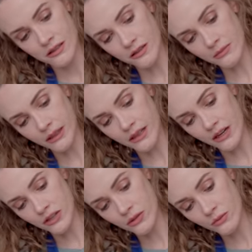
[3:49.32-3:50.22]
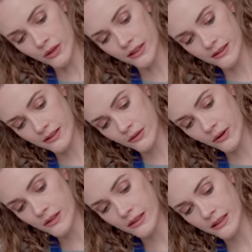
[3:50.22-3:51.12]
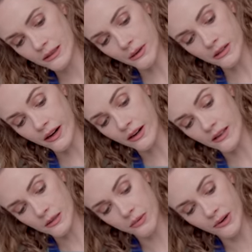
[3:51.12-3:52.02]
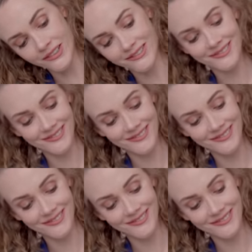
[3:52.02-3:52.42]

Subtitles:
Oh my gosh, why is it so hard to get the butter out of this bowl?